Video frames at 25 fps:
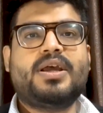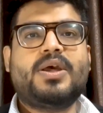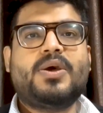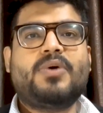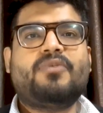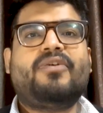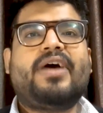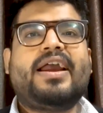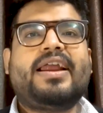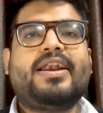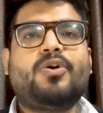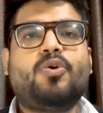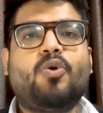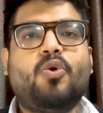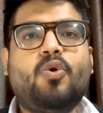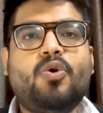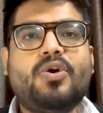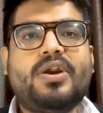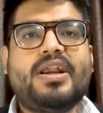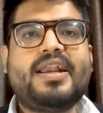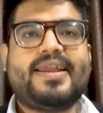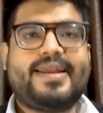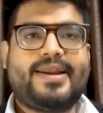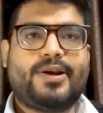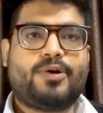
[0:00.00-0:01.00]
while
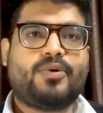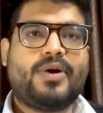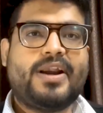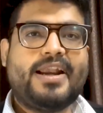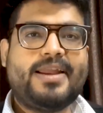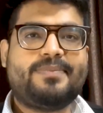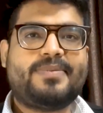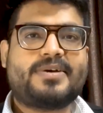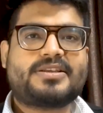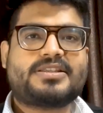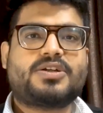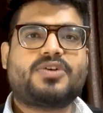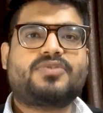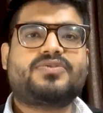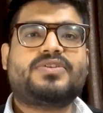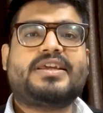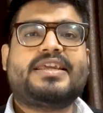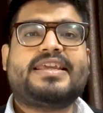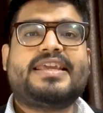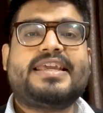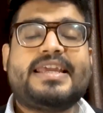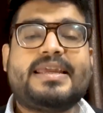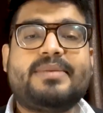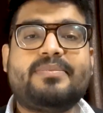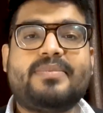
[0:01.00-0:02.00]
only 20% of the
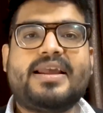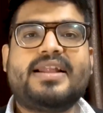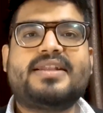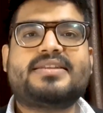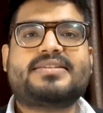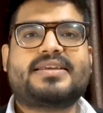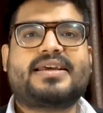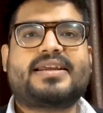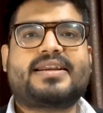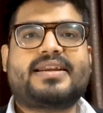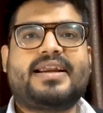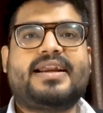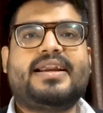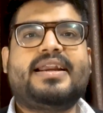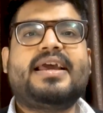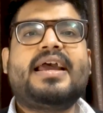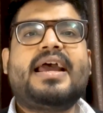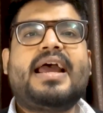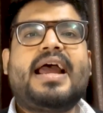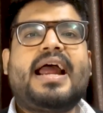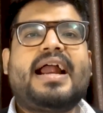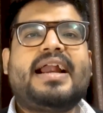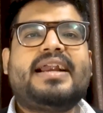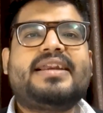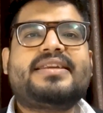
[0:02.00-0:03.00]
emails are read
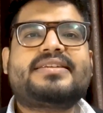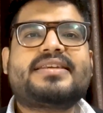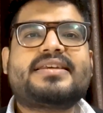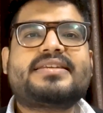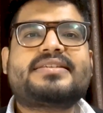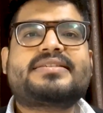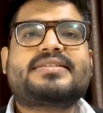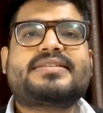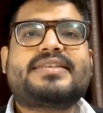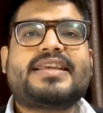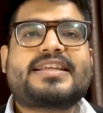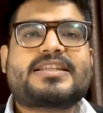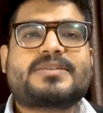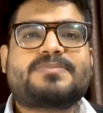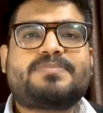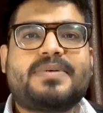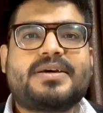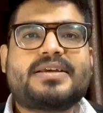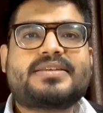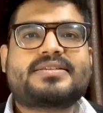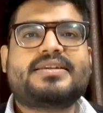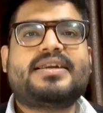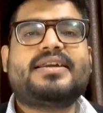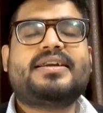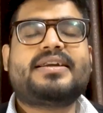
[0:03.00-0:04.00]
and just
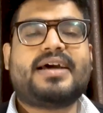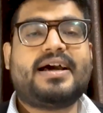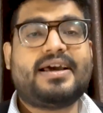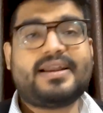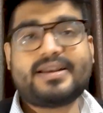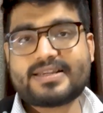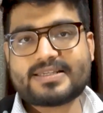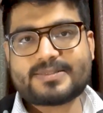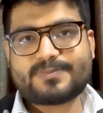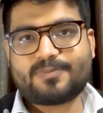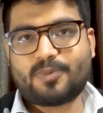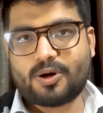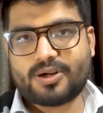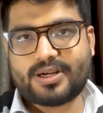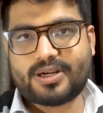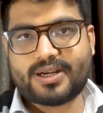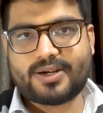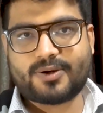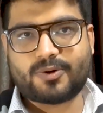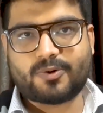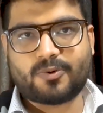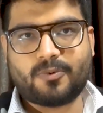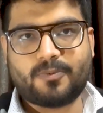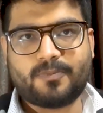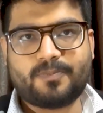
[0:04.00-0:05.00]
6% are responded
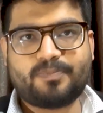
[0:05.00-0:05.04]
to.